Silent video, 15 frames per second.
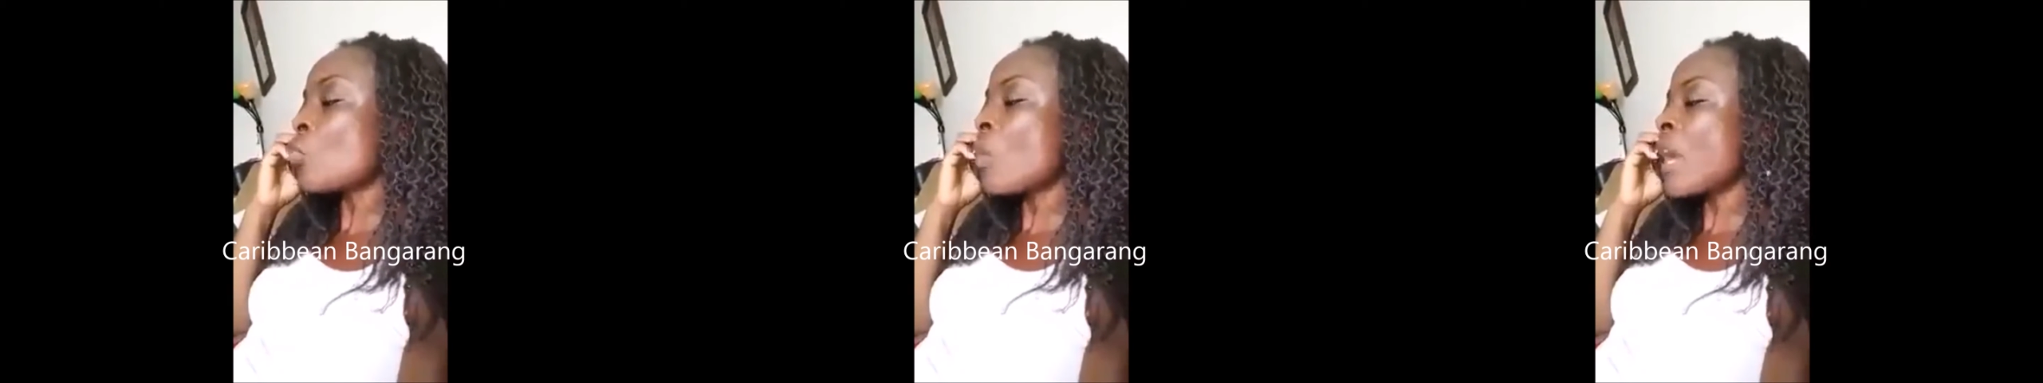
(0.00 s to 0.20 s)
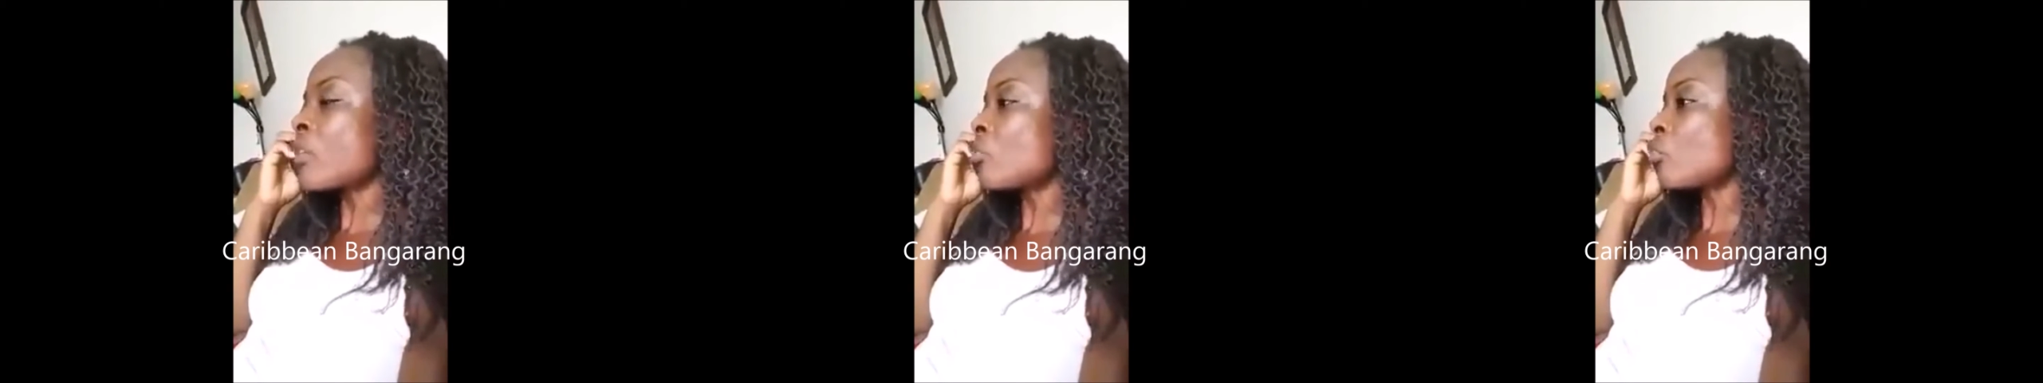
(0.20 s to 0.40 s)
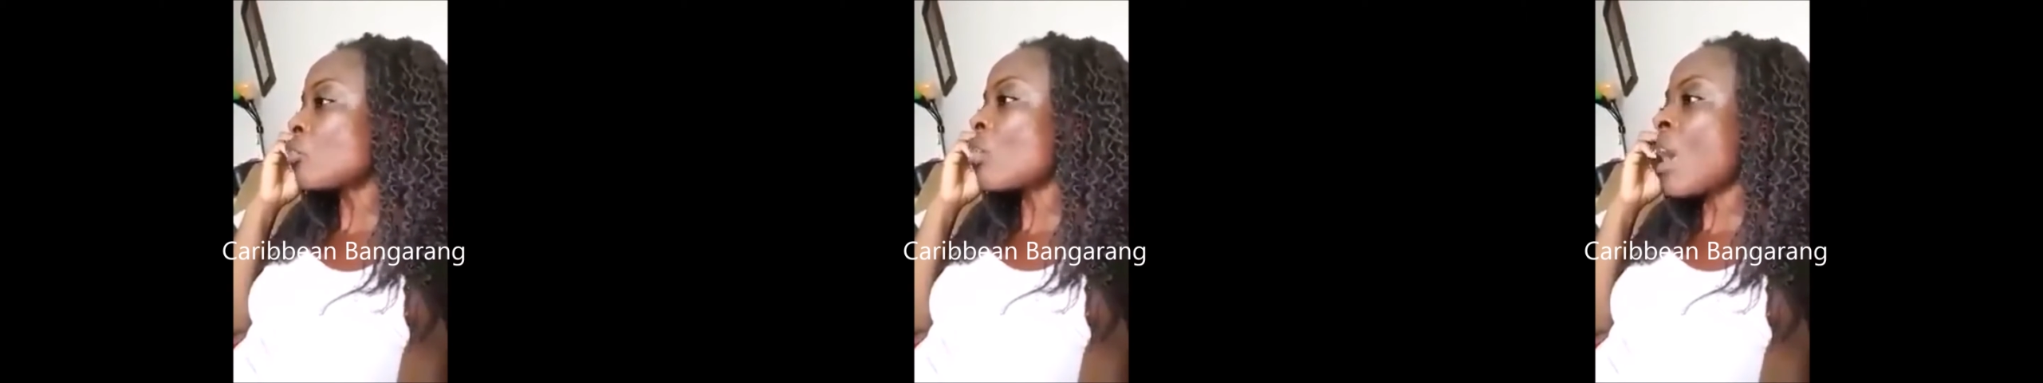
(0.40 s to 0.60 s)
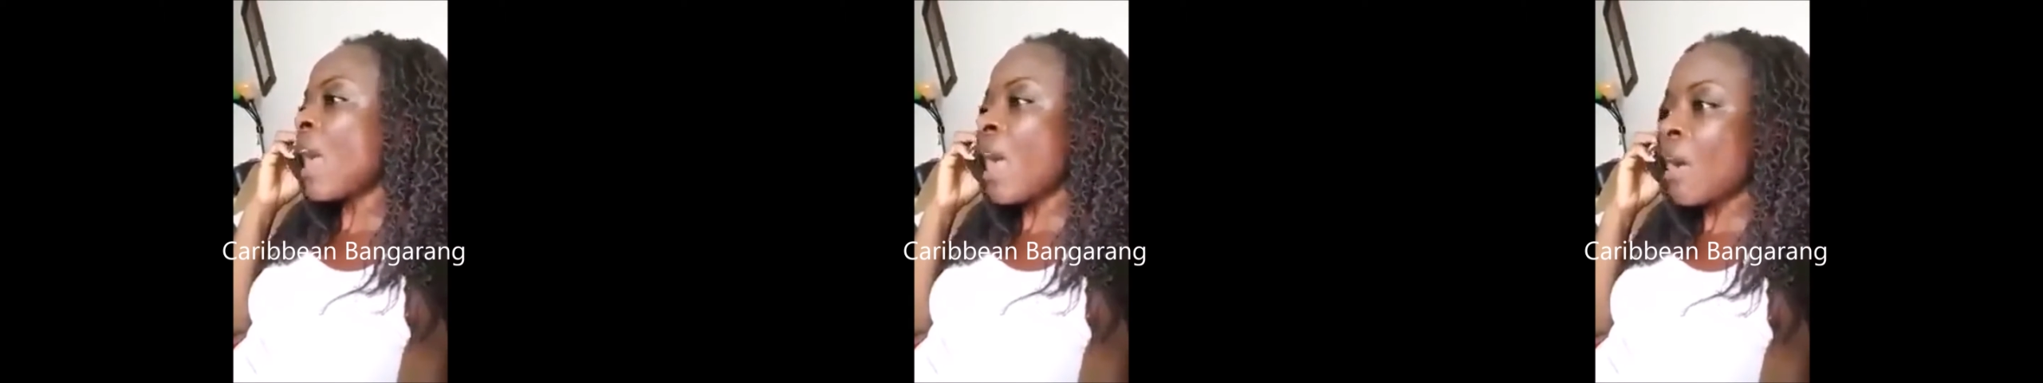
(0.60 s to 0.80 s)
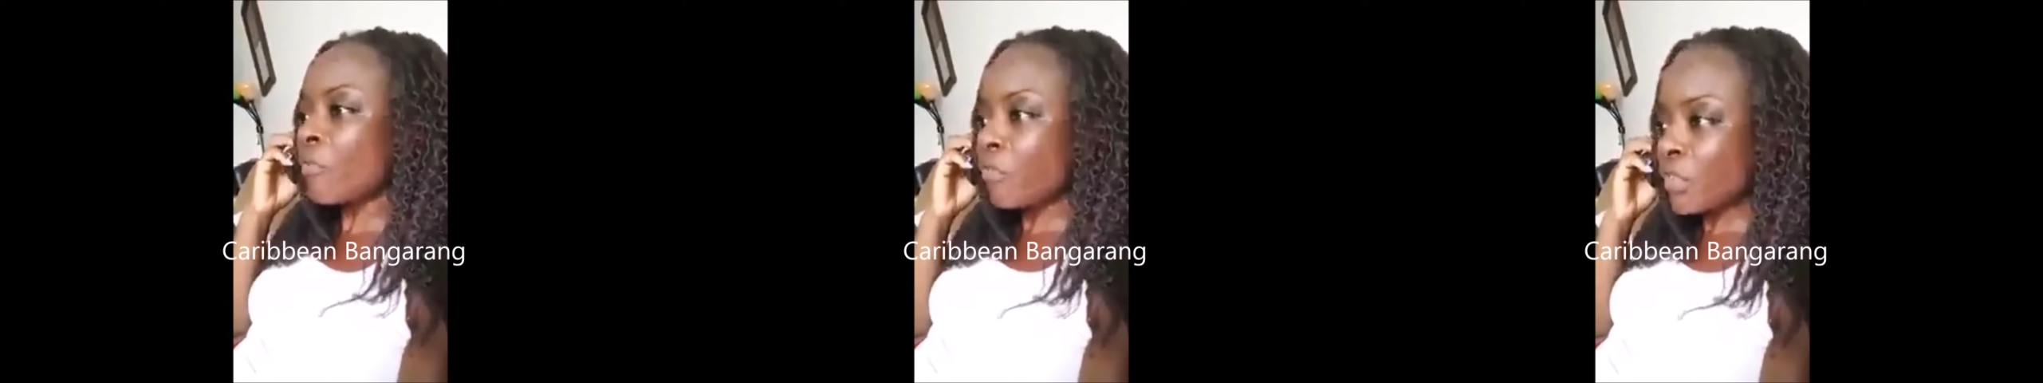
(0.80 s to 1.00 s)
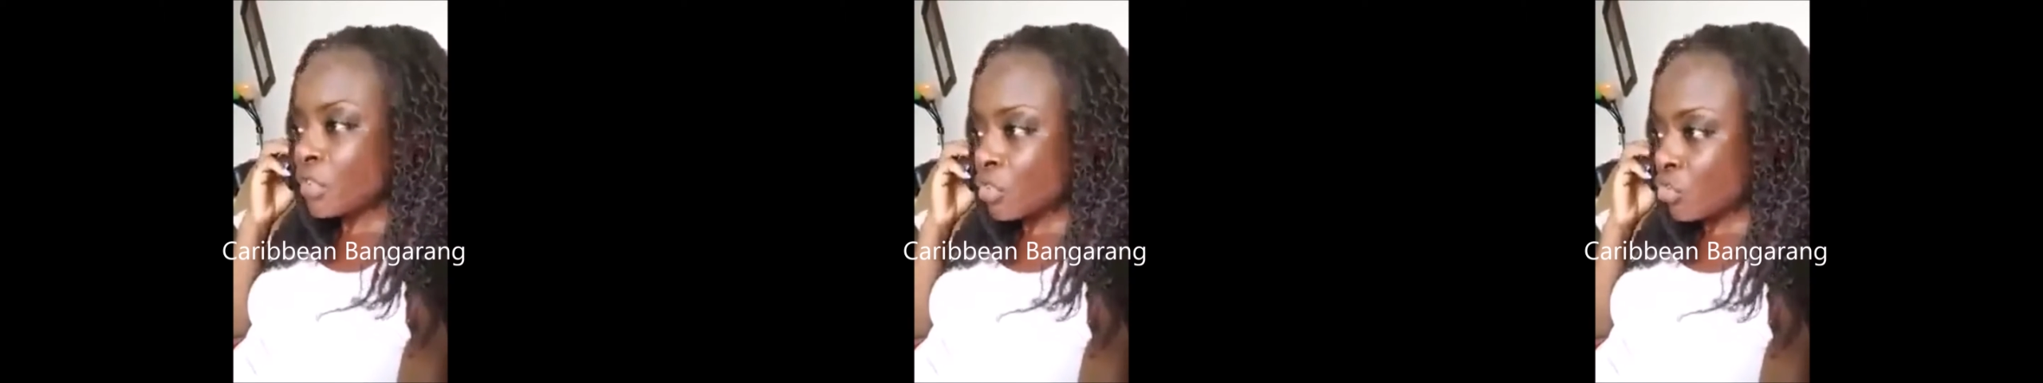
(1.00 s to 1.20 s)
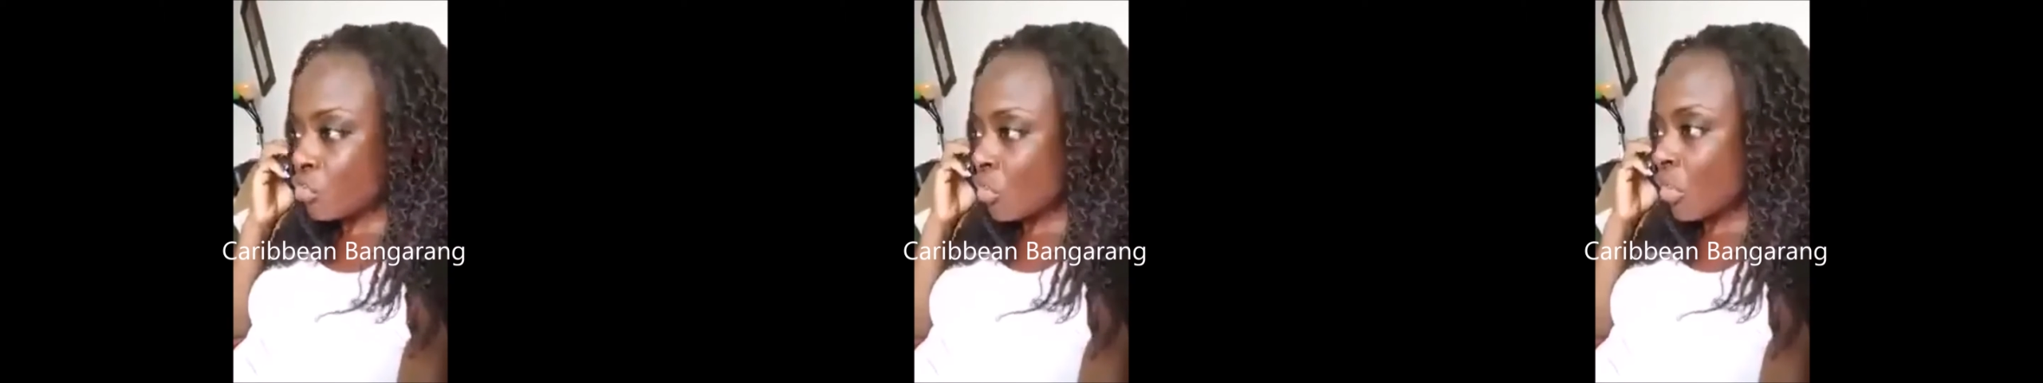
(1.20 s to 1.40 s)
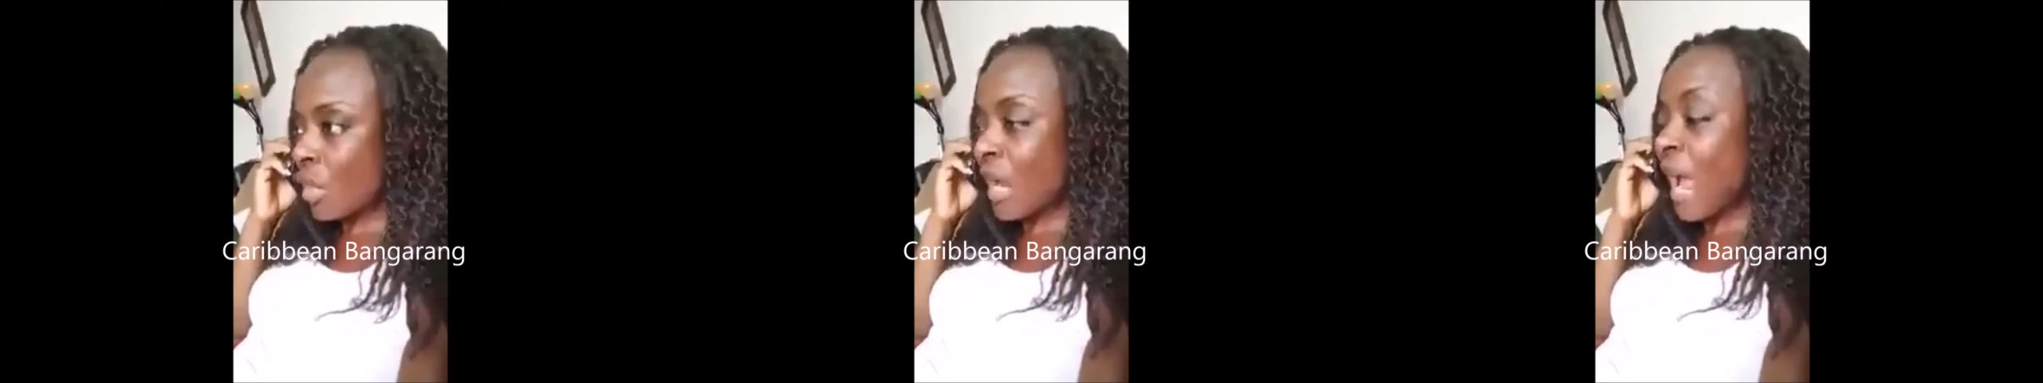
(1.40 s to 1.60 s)
went through every
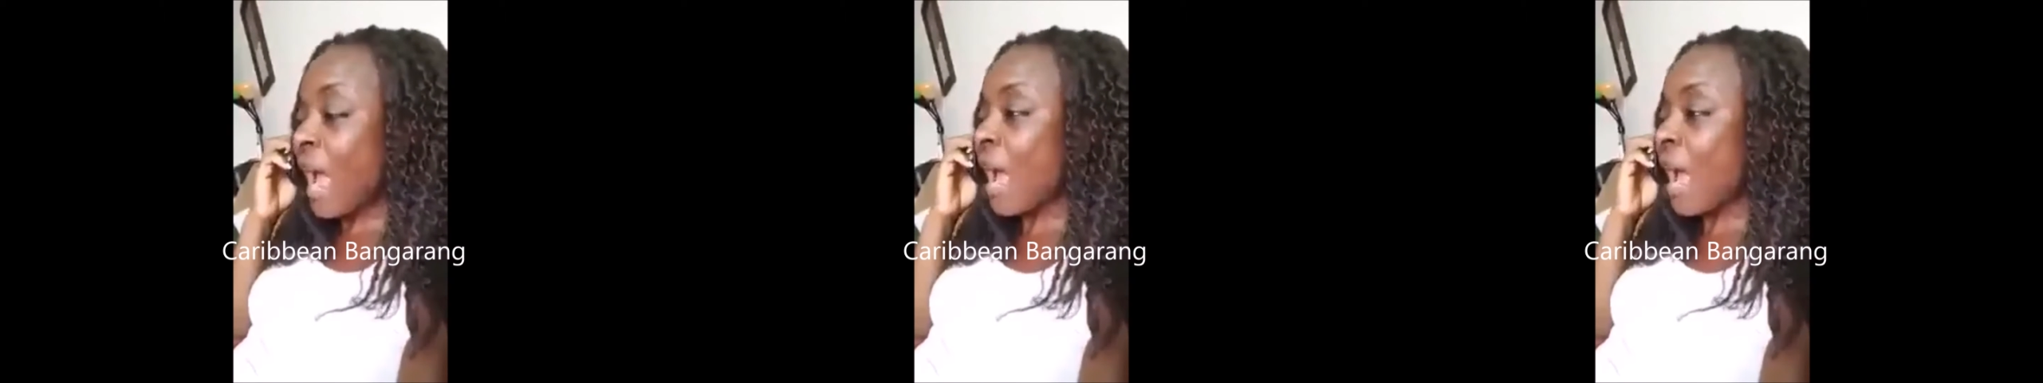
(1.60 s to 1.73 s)
store.